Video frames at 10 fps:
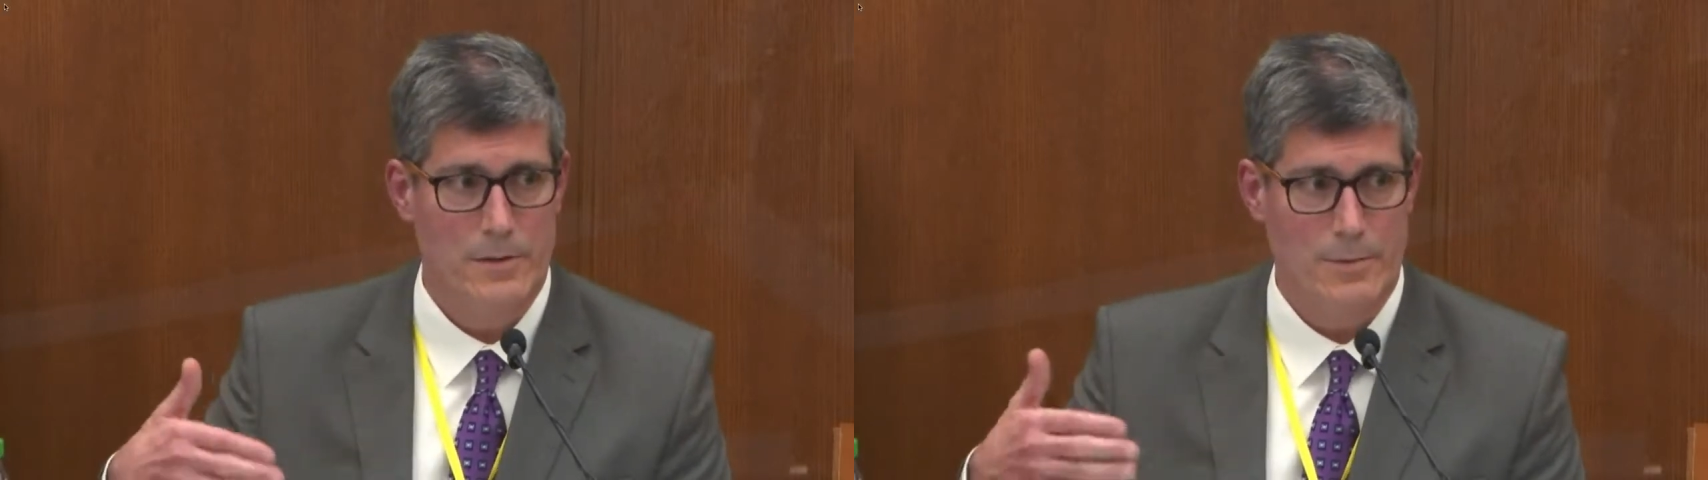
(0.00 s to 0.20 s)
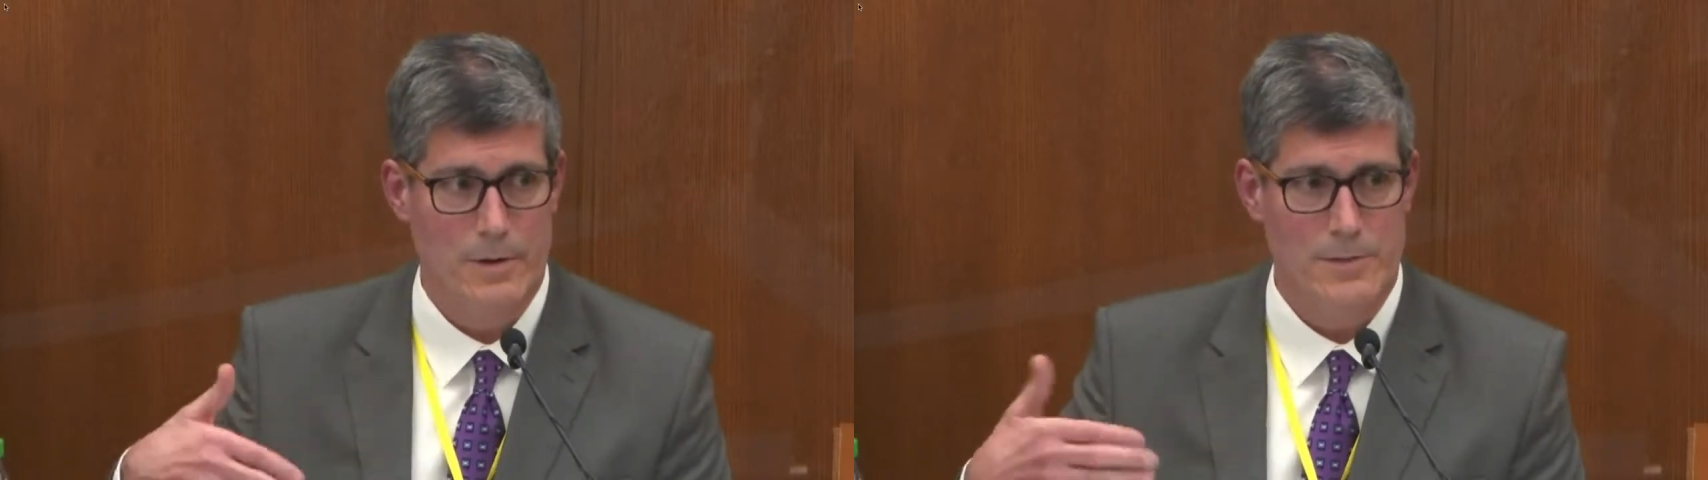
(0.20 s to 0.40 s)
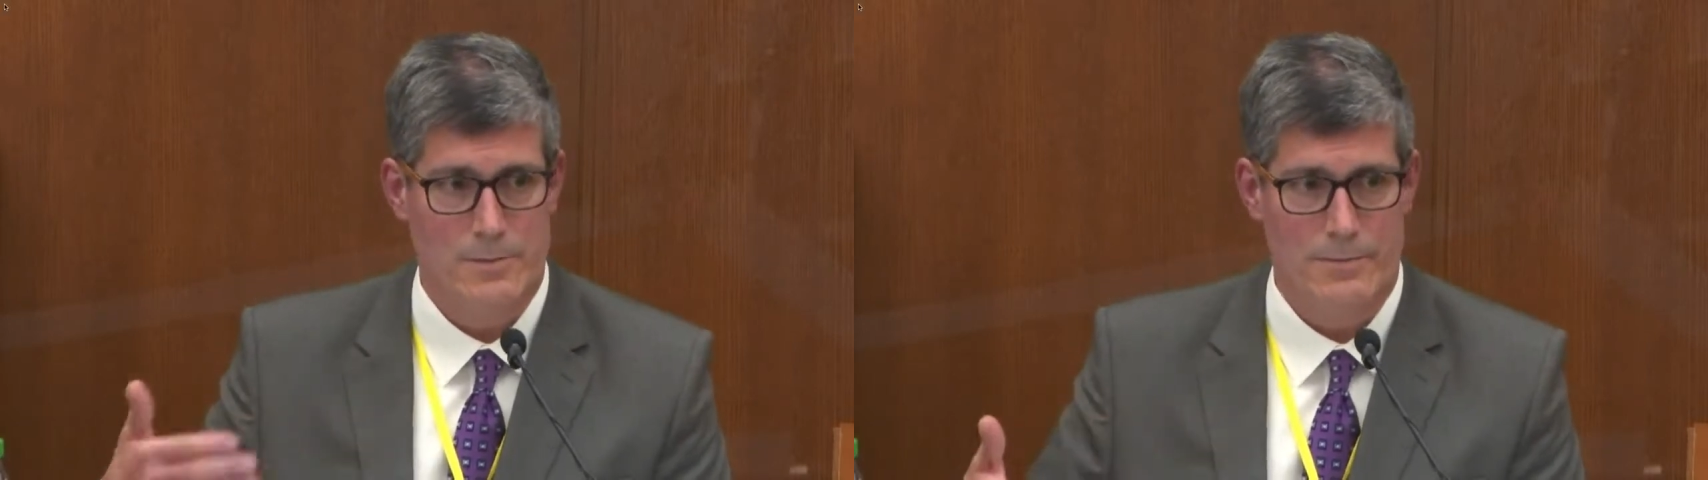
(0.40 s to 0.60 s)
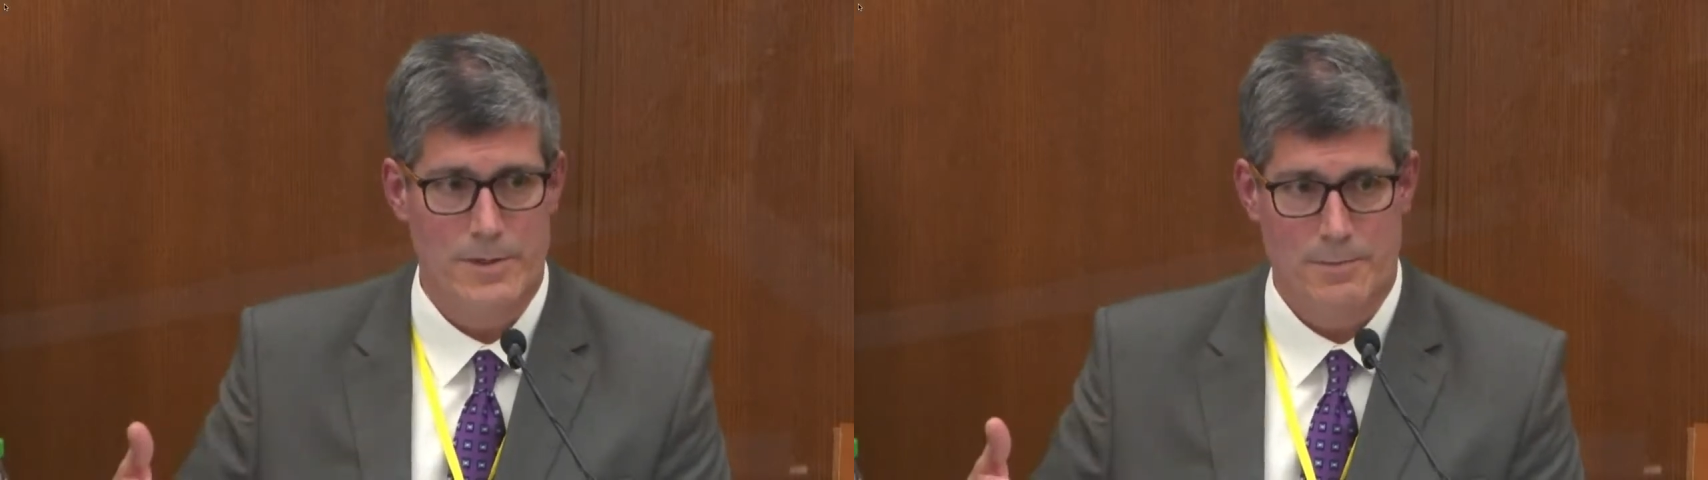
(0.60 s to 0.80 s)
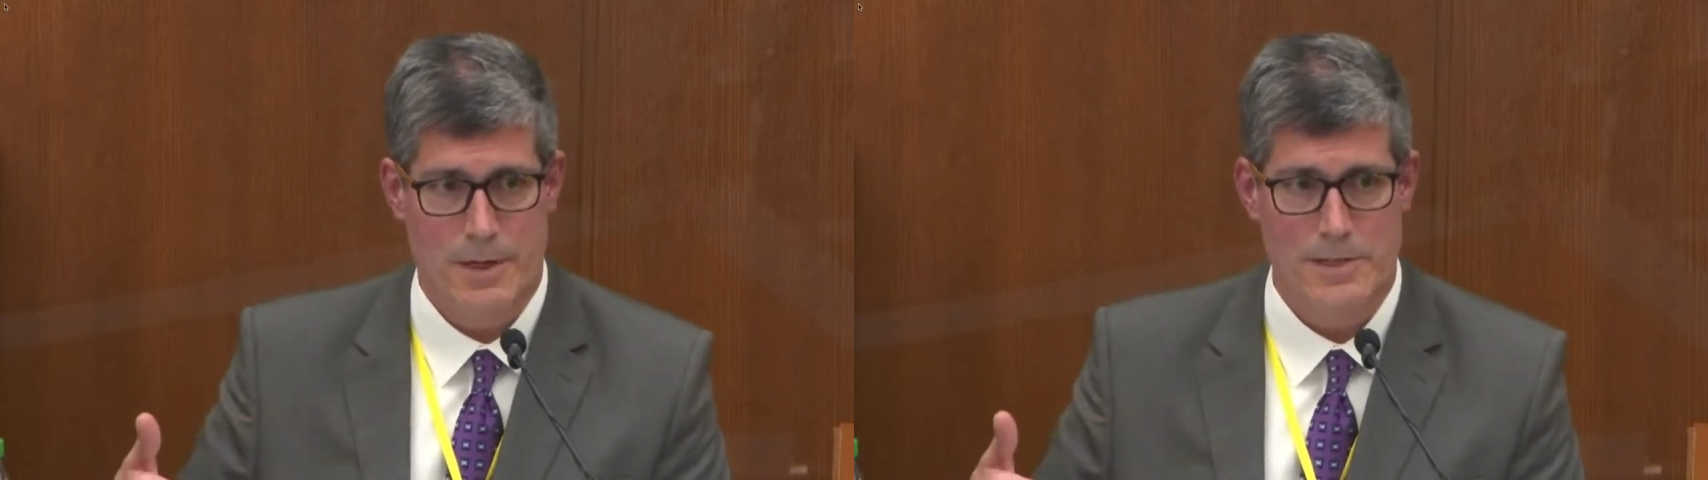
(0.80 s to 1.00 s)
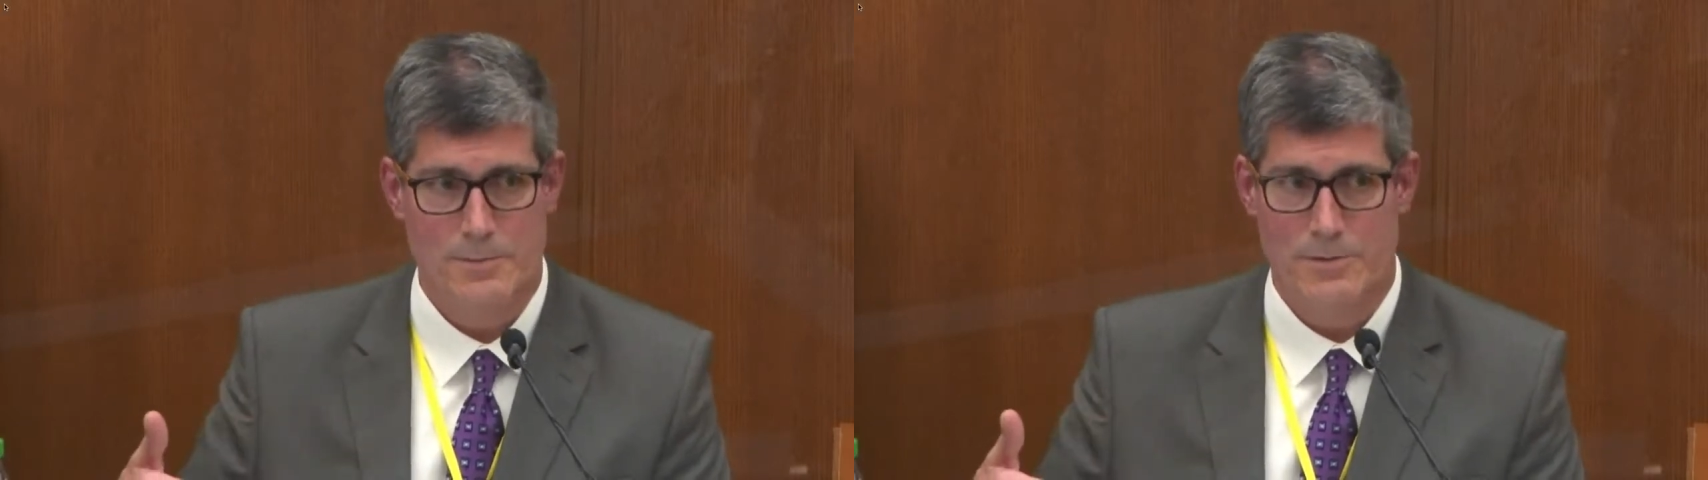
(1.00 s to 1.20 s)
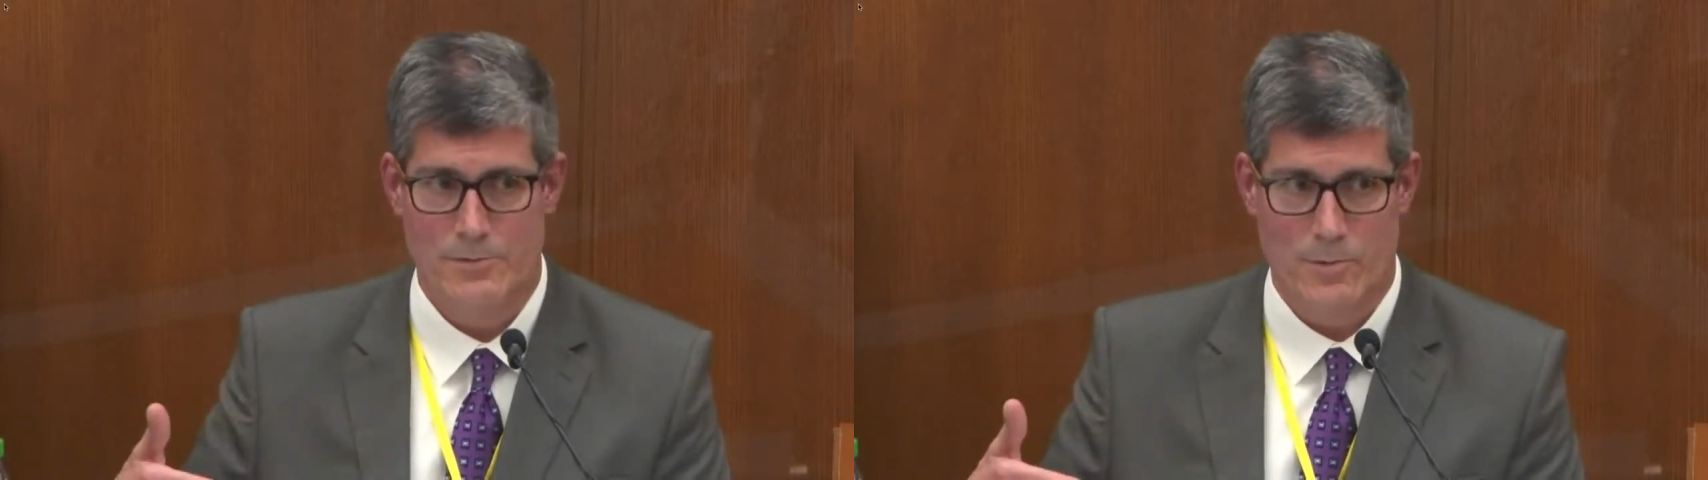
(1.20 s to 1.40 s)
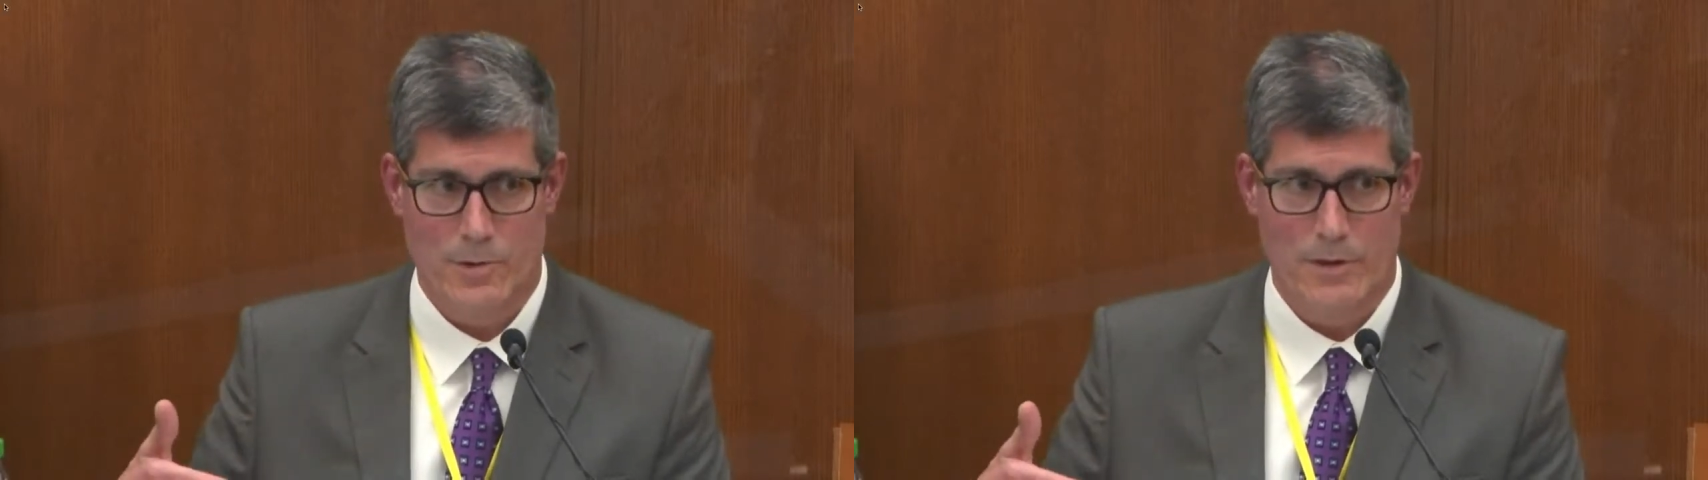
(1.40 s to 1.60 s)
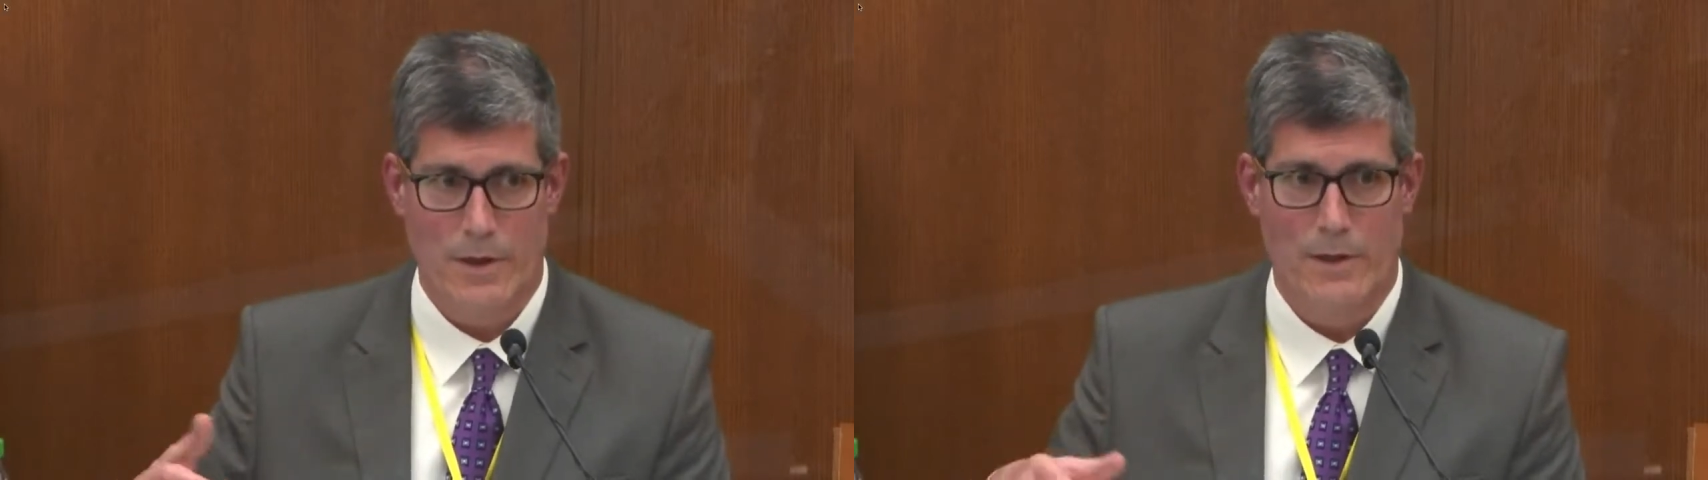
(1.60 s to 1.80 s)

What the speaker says: the parts we're responsible for.